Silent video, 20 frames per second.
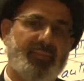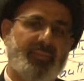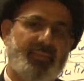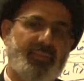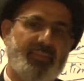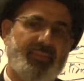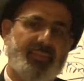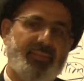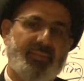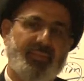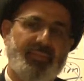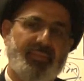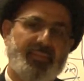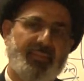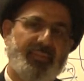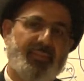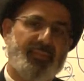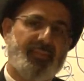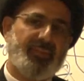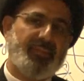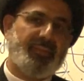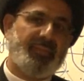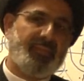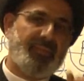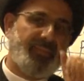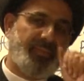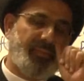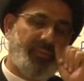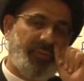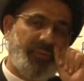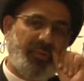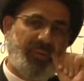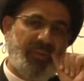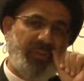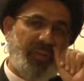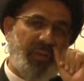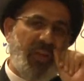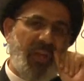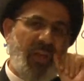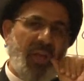evidences above the
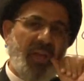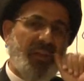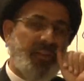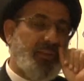rational evidence?